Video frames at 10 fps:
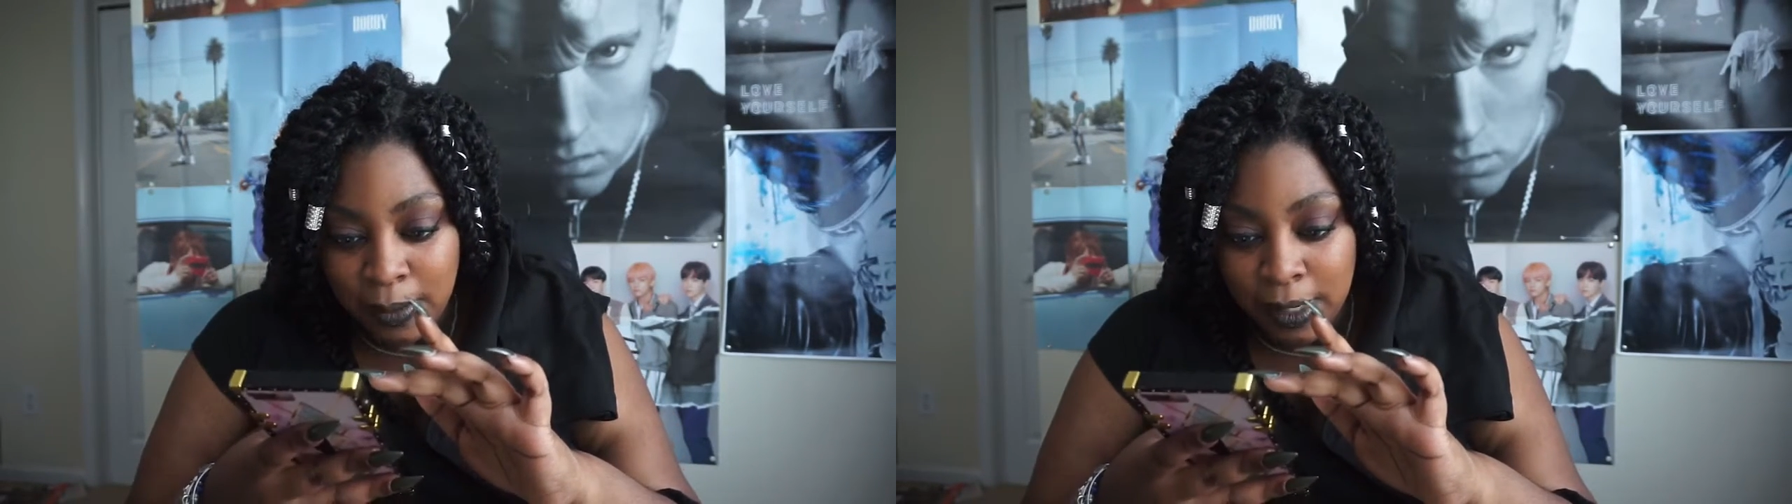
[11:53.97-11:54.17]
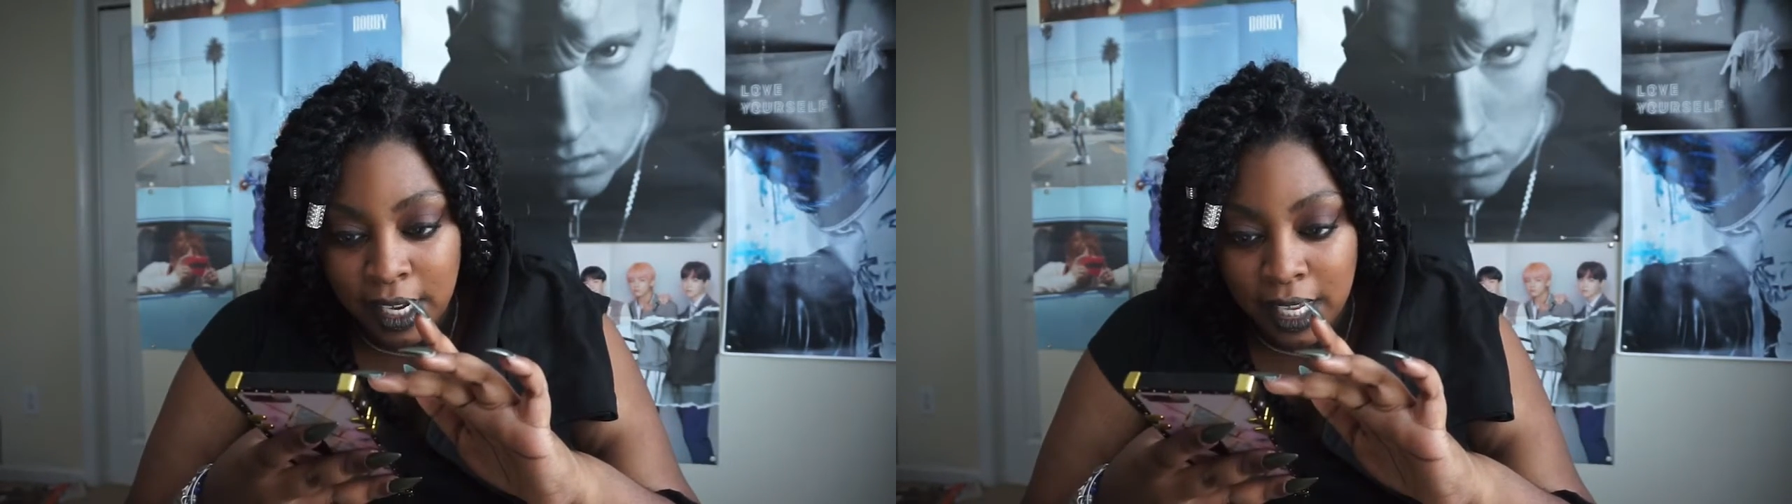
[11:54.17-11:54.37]

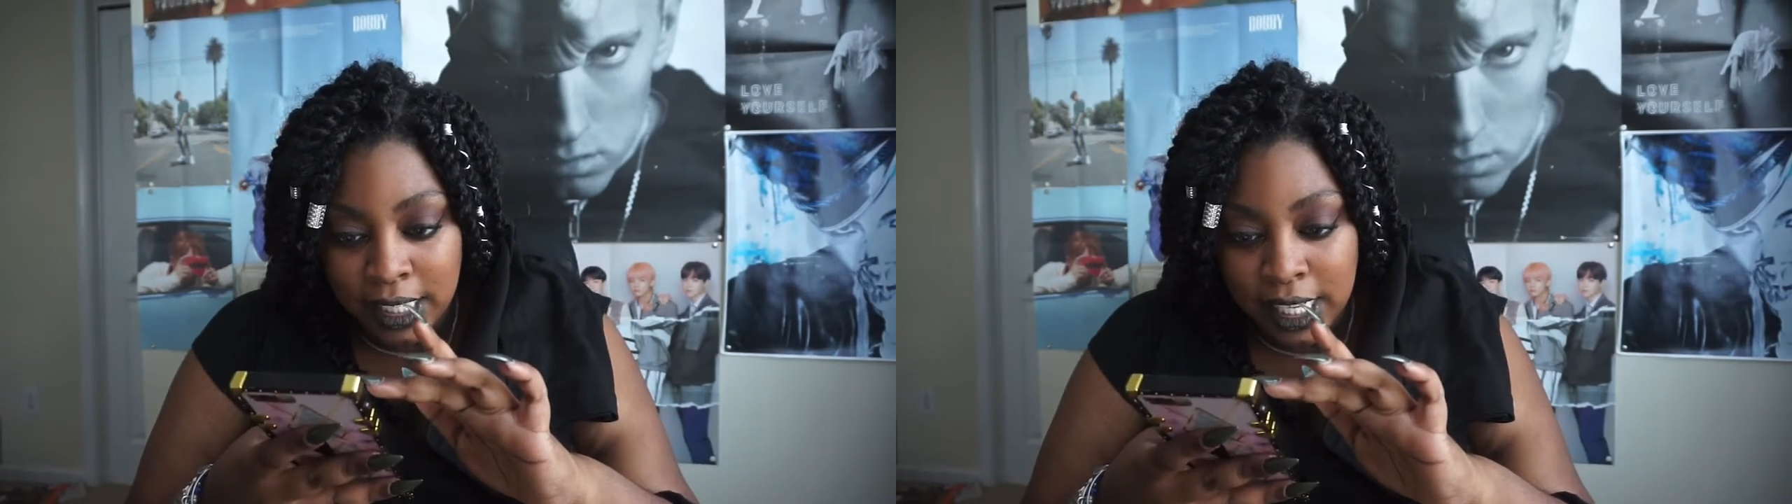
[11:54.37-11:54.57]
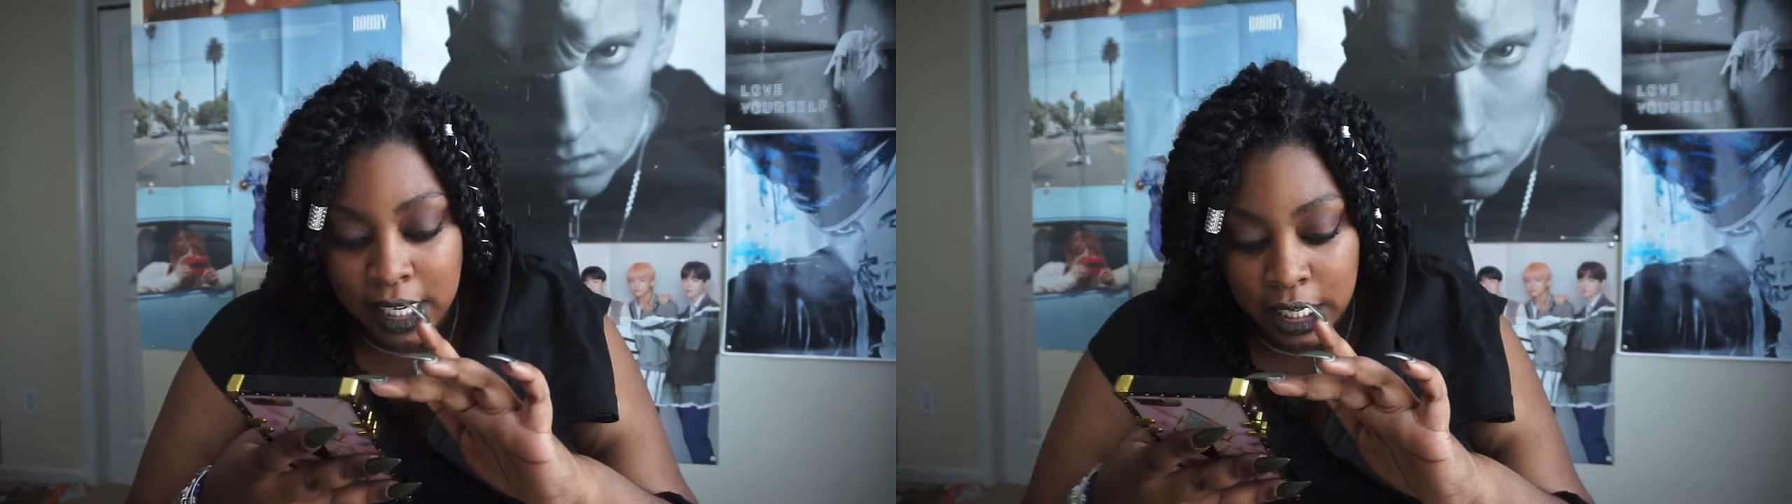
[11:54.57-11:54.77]
gloss
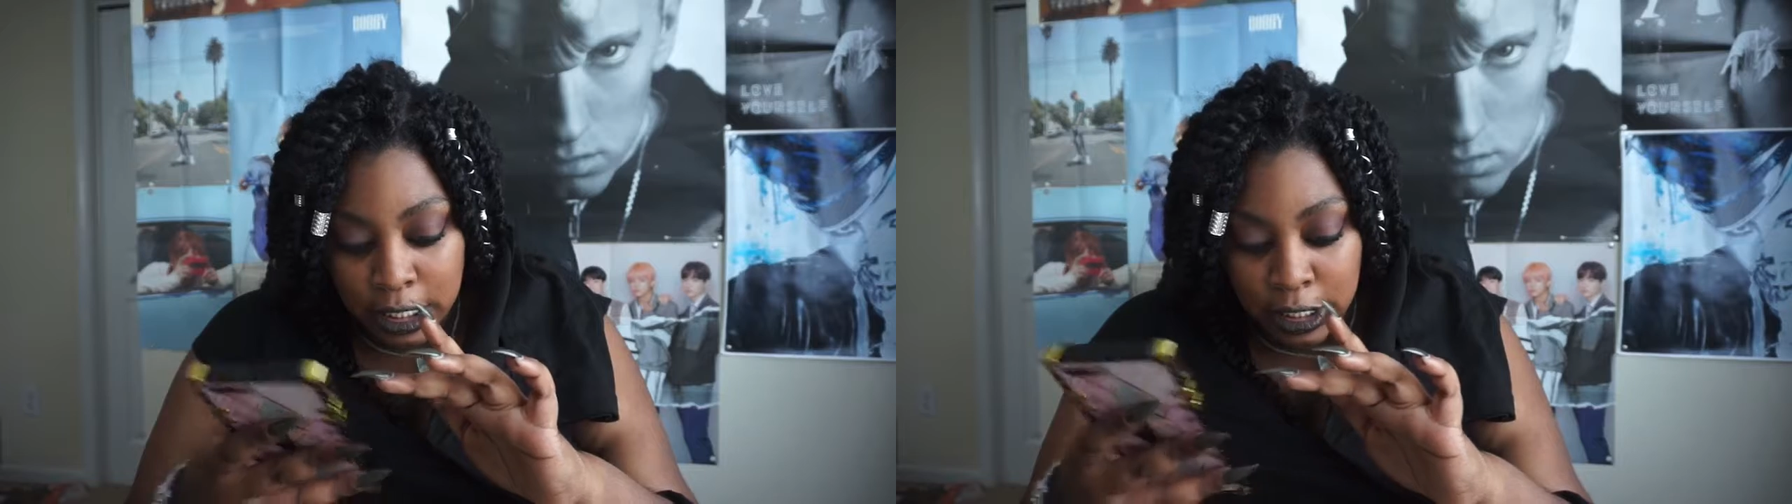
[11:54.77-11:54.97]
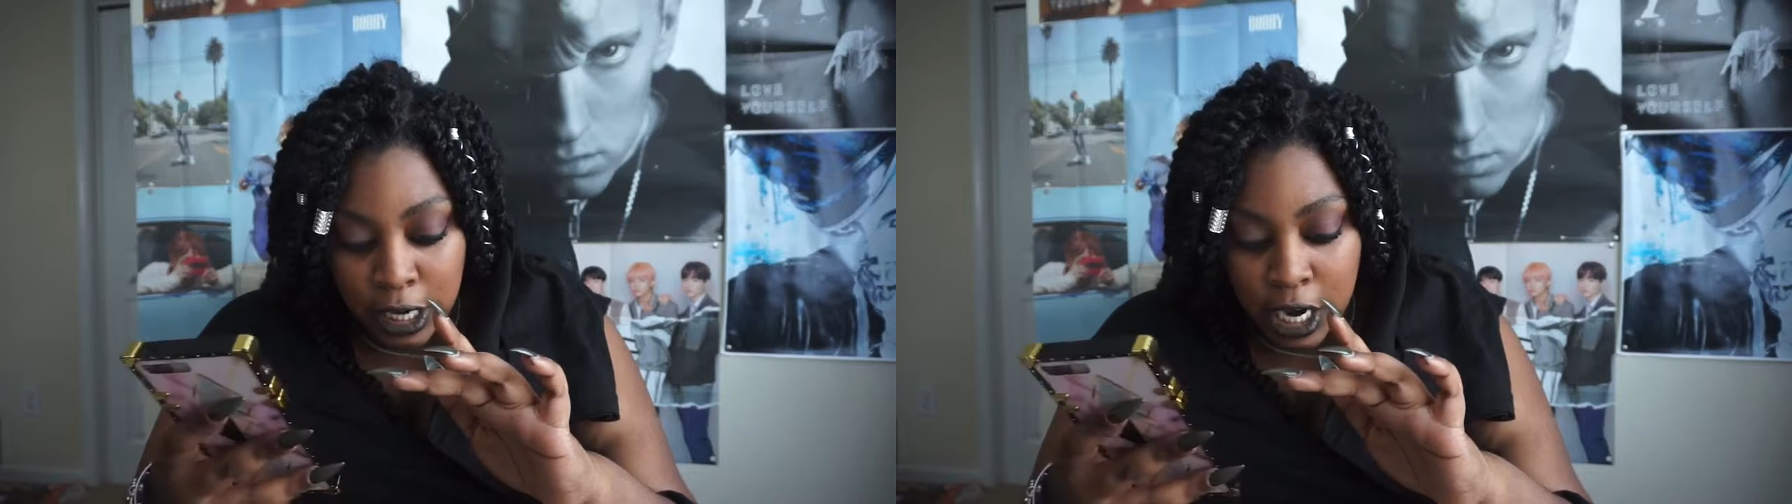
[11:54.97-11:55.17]
and his
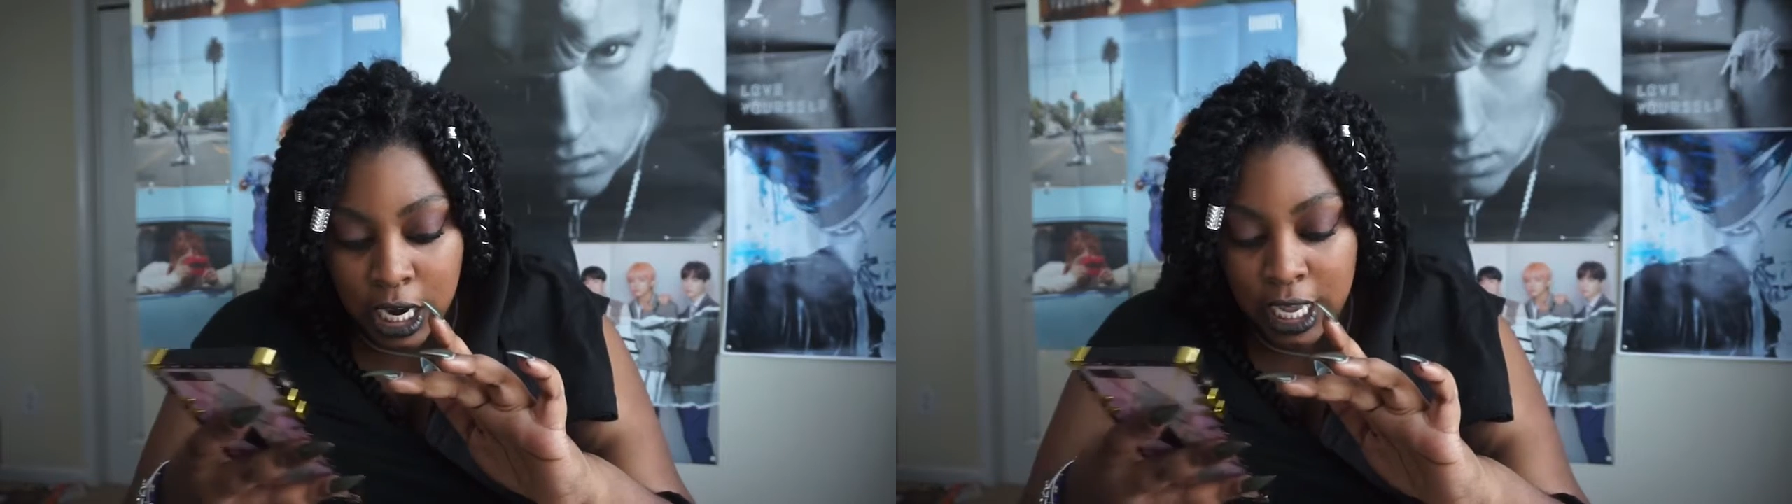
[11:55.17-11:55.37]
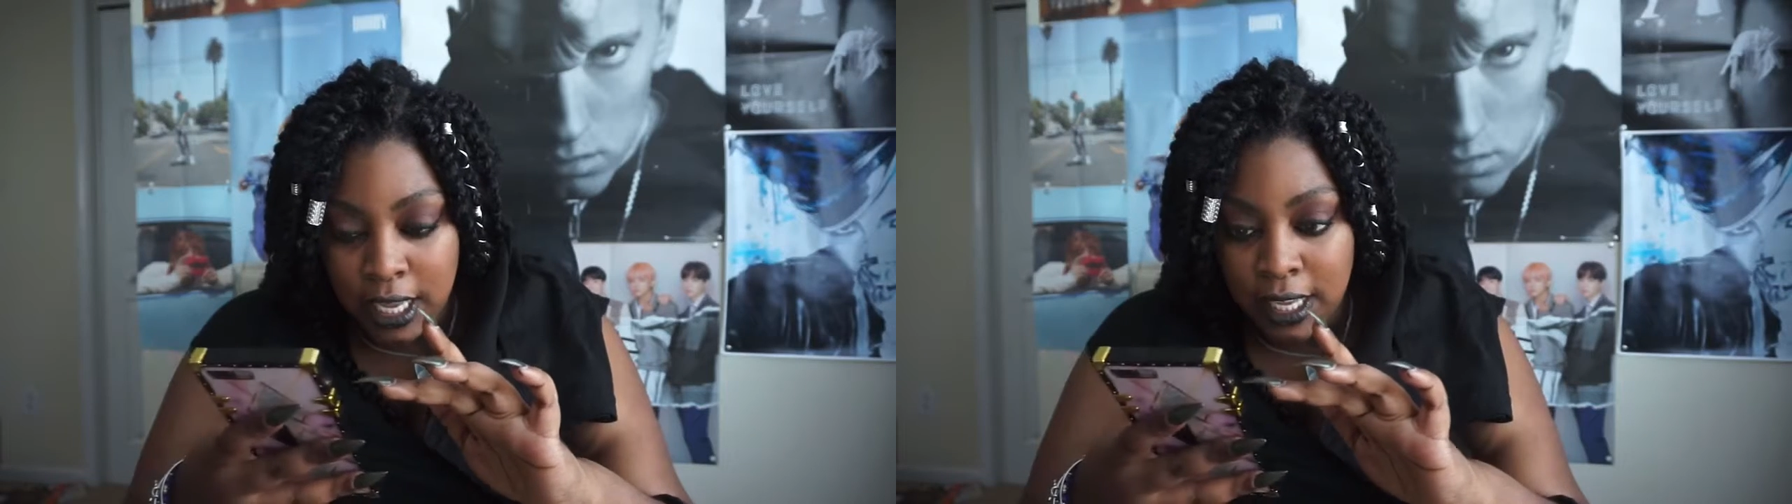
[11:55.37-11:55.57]
shirt
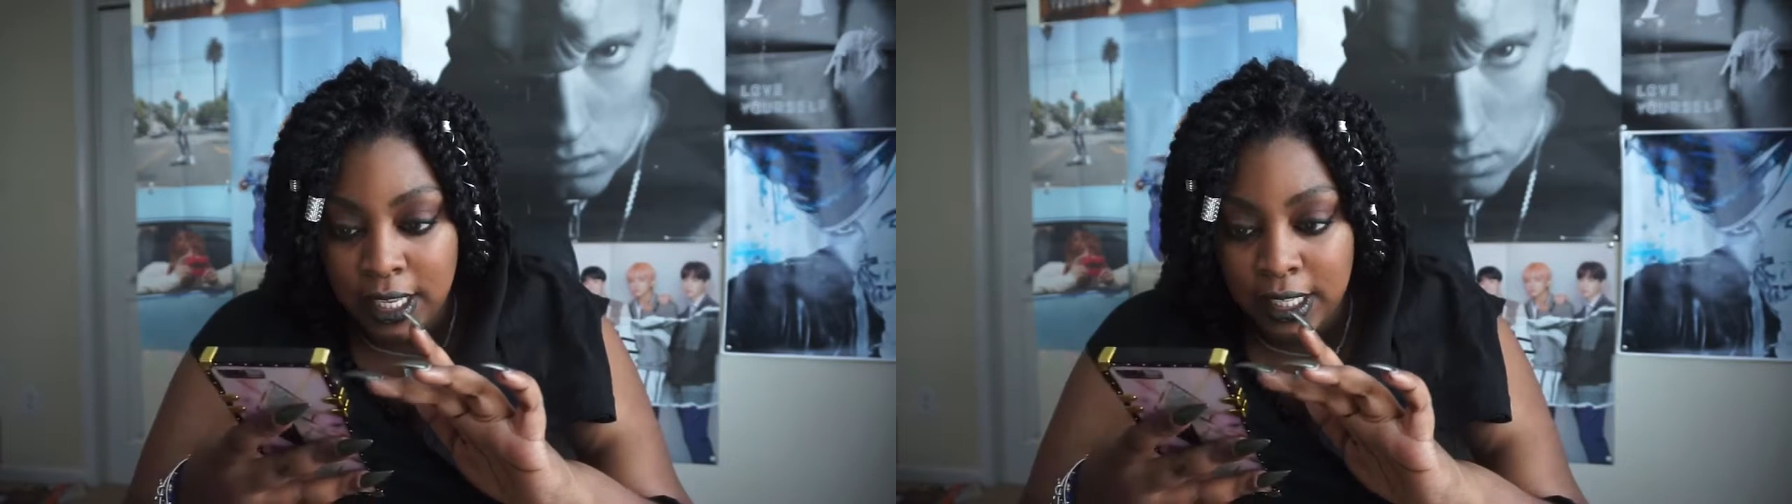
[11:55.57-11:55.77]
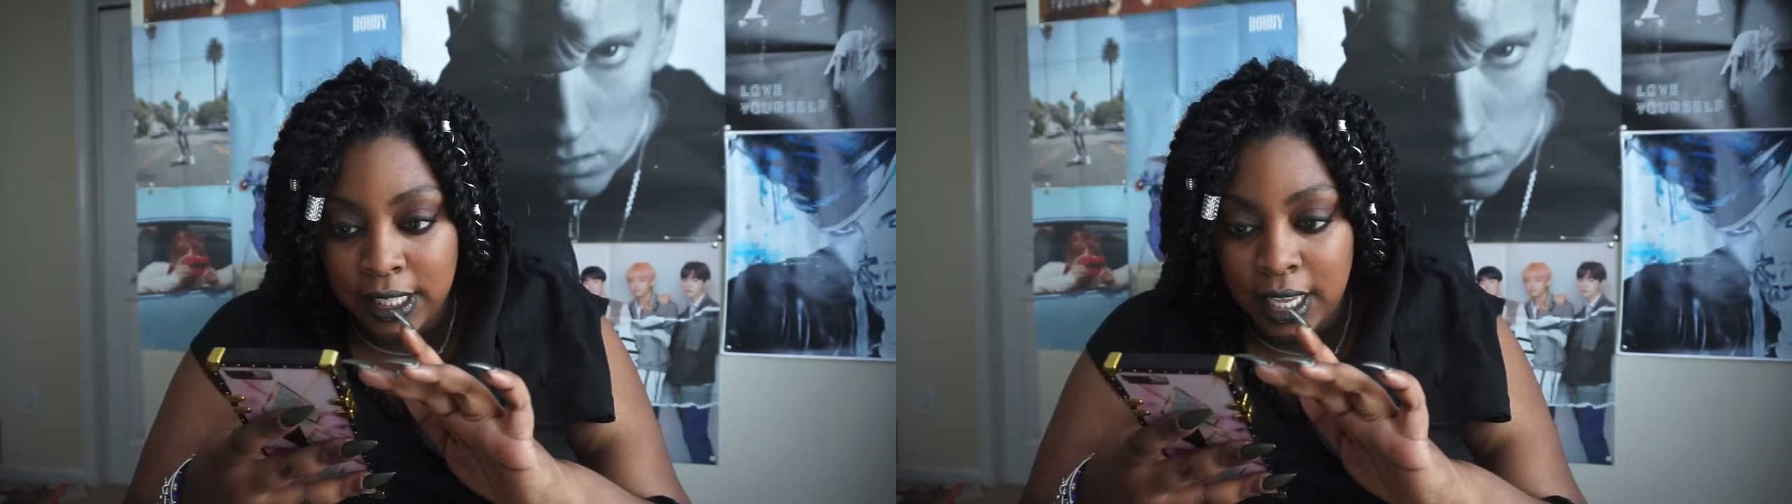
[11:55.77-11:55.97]

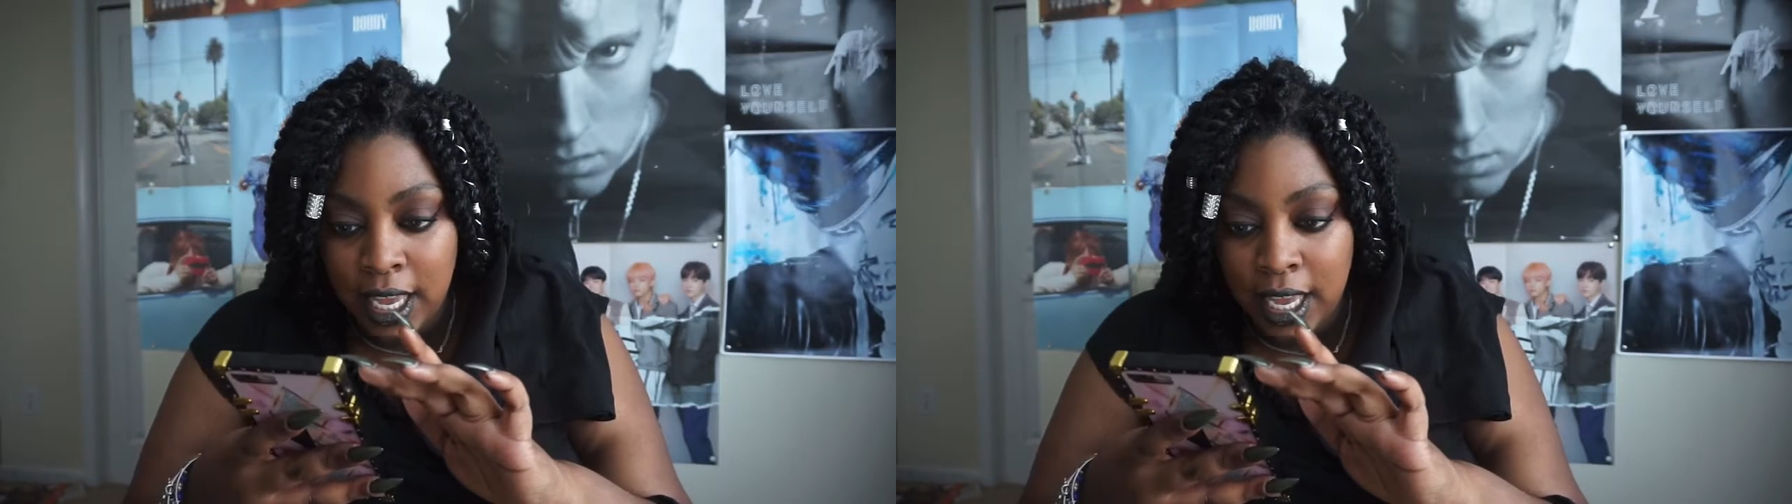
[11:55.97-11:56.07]
is,